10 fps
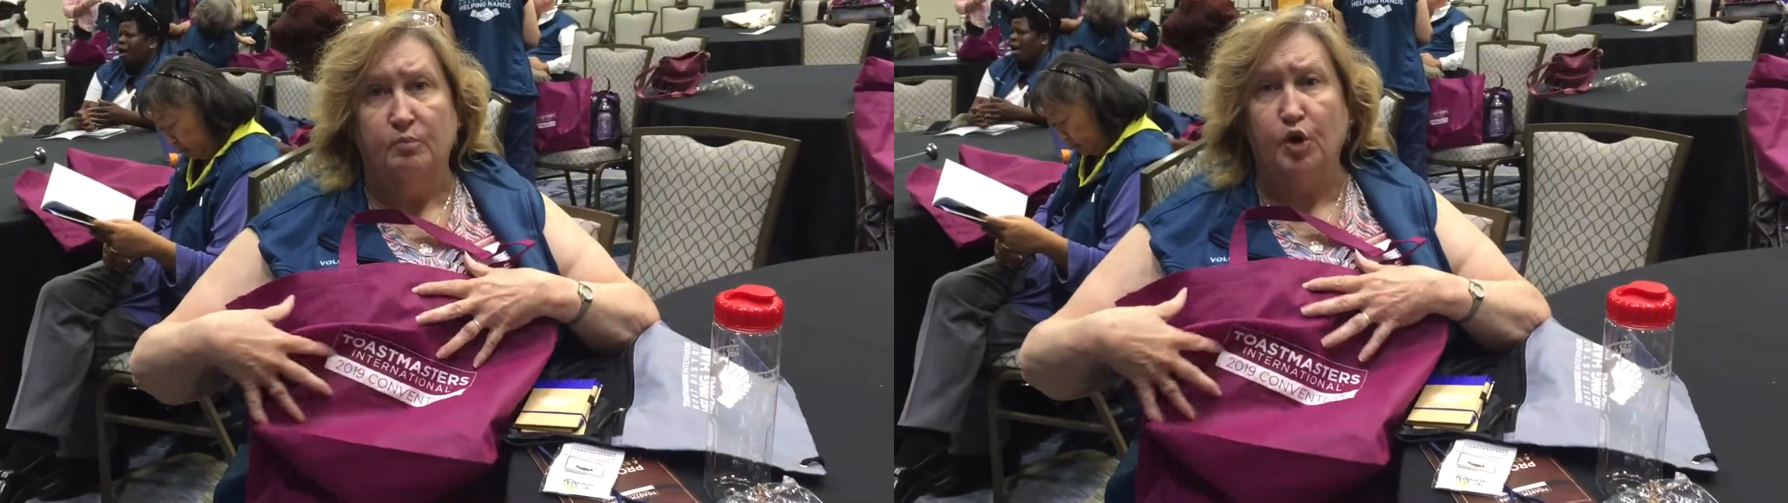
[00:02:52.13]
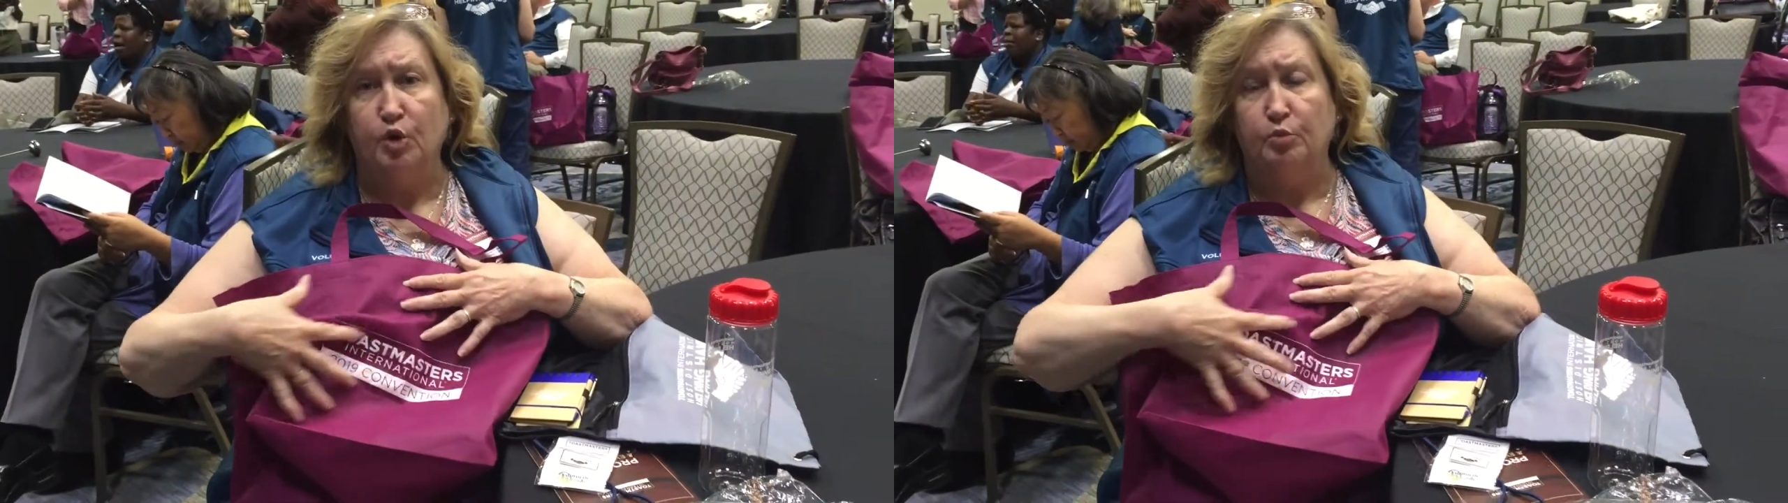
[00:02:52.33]

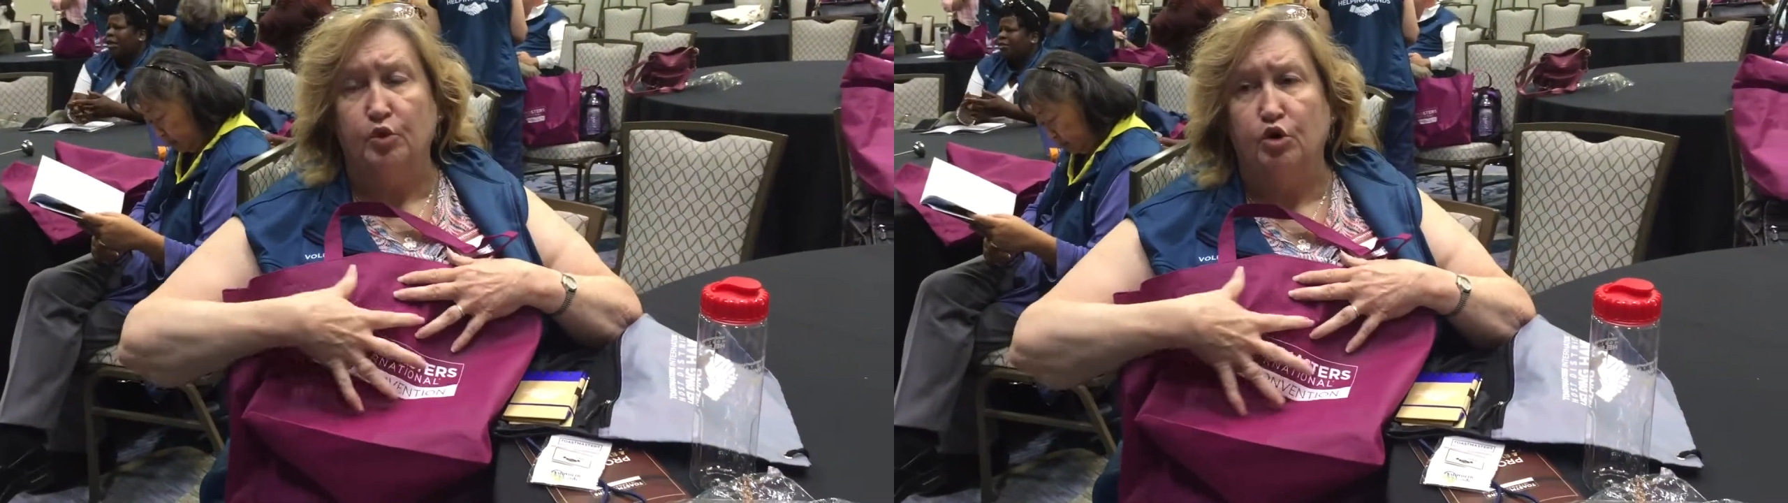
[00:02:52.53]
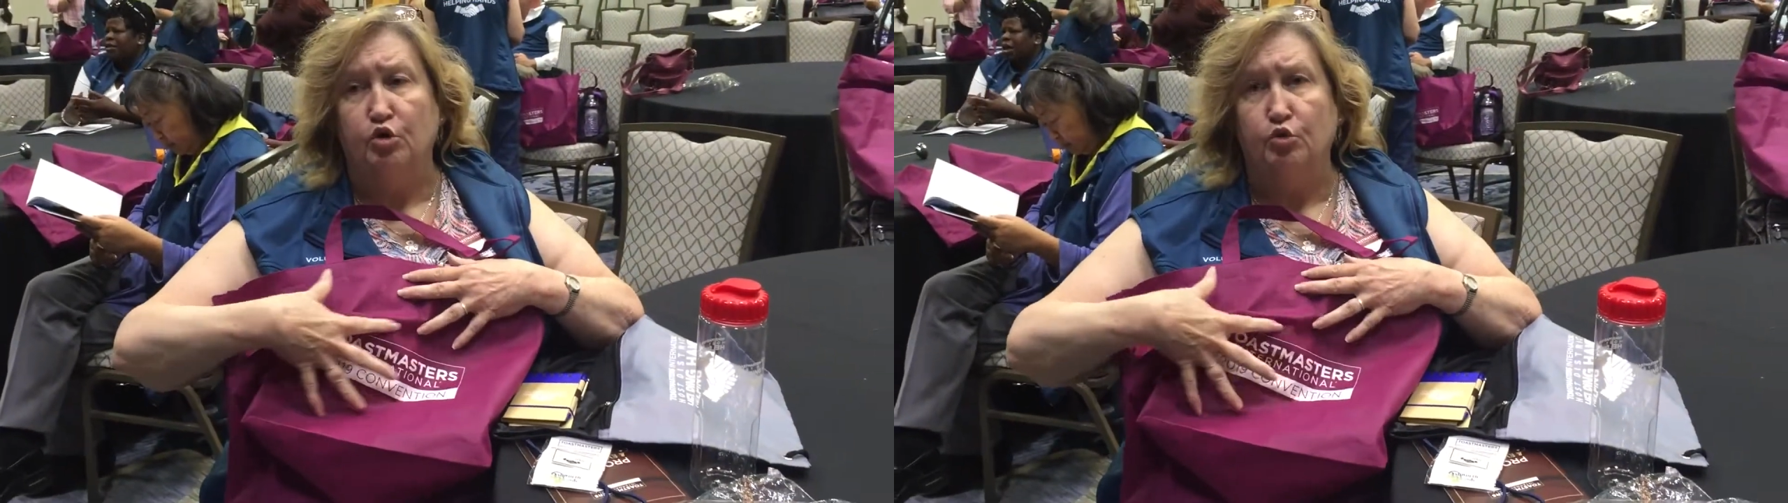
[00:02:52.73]

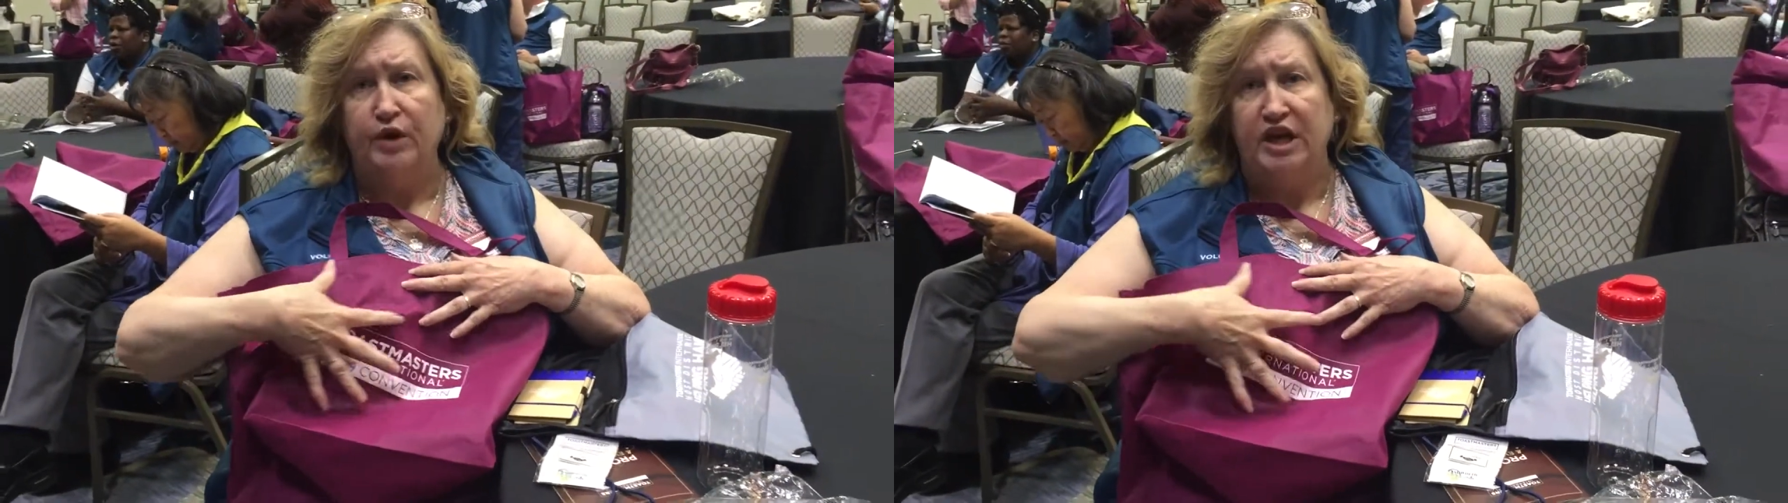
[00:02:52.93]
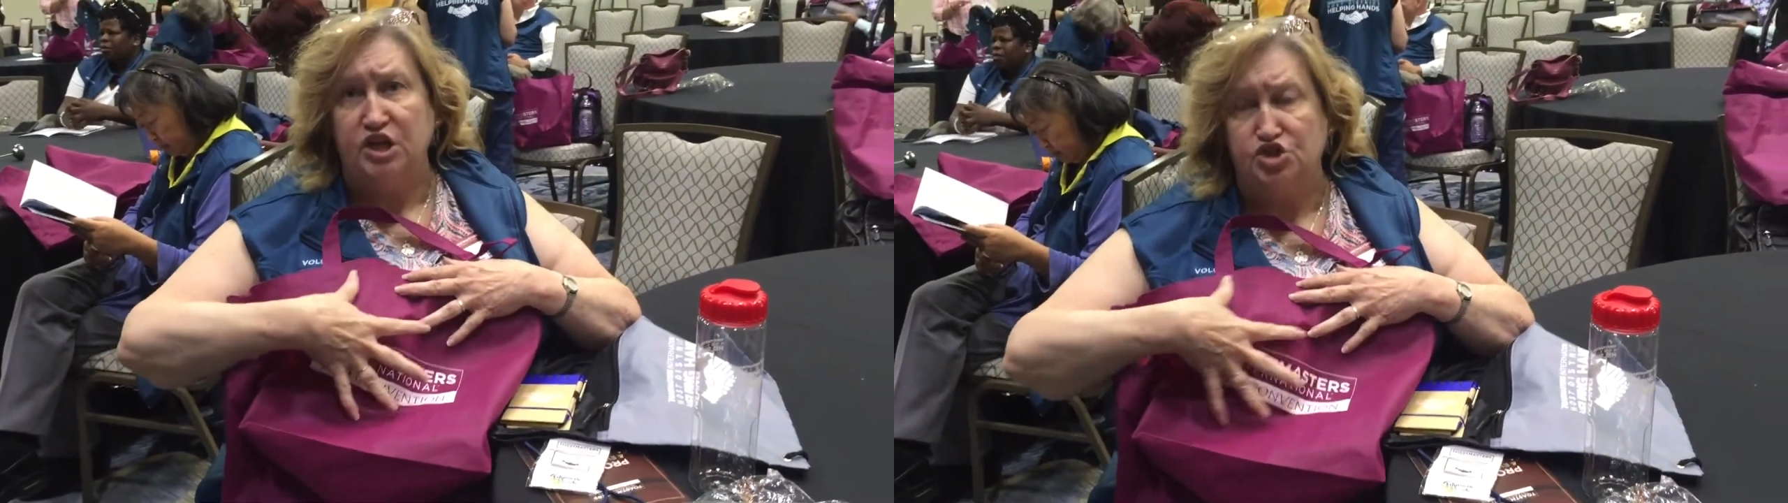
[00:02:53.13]
purple
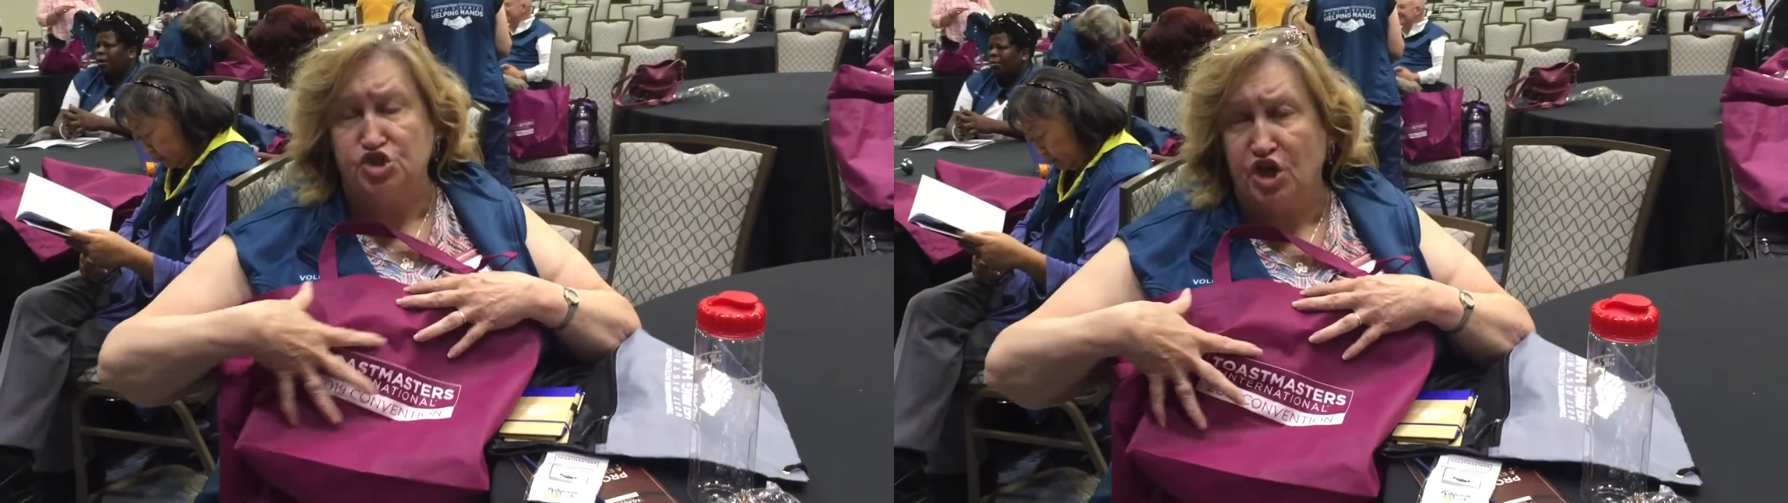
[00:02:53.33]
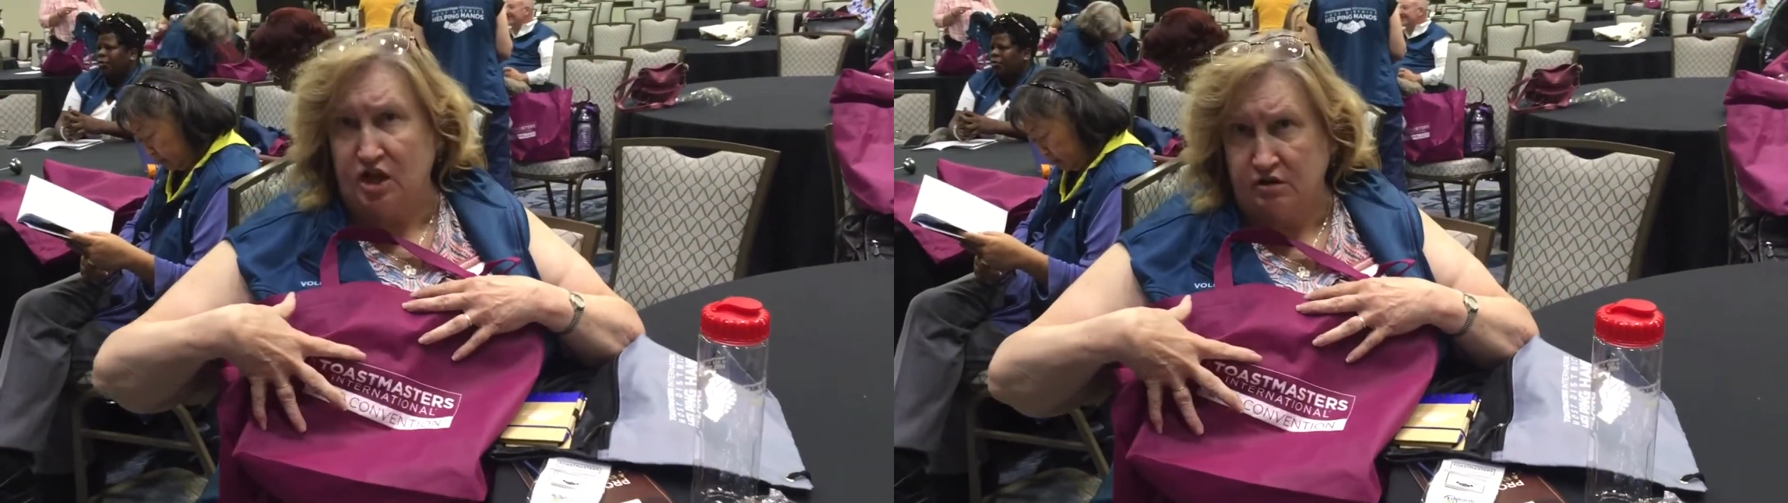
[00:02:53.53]
reddish
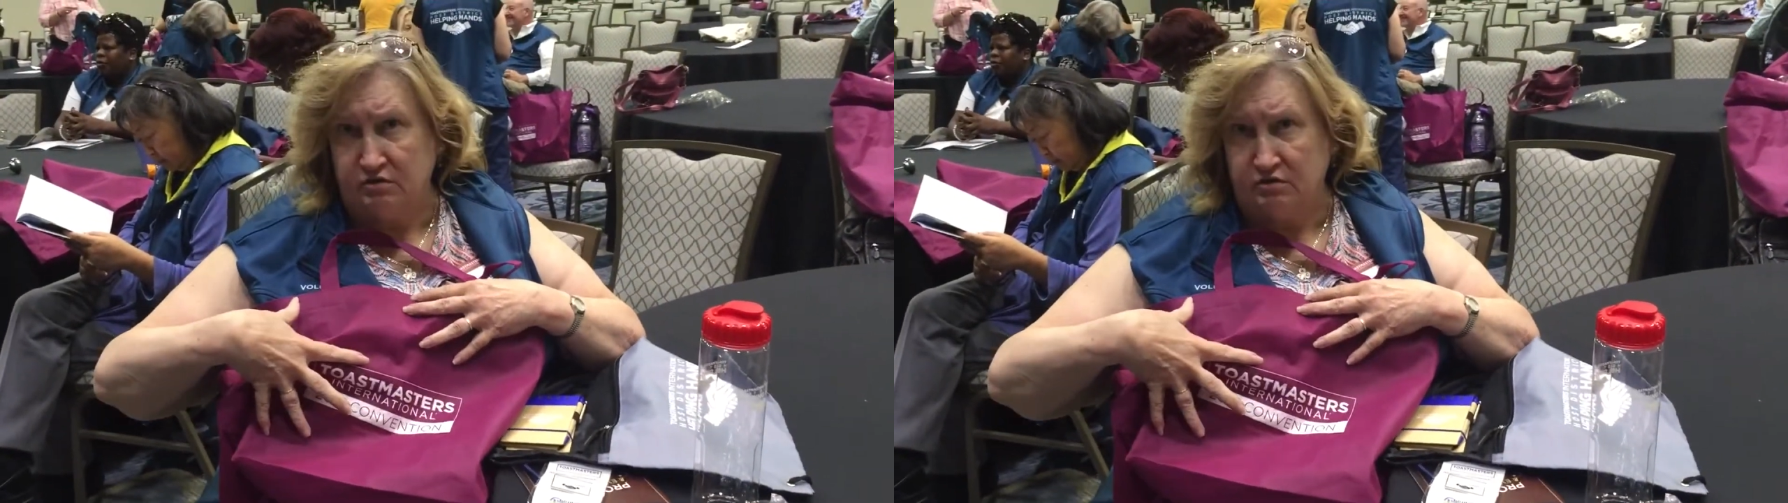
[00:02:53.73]
green.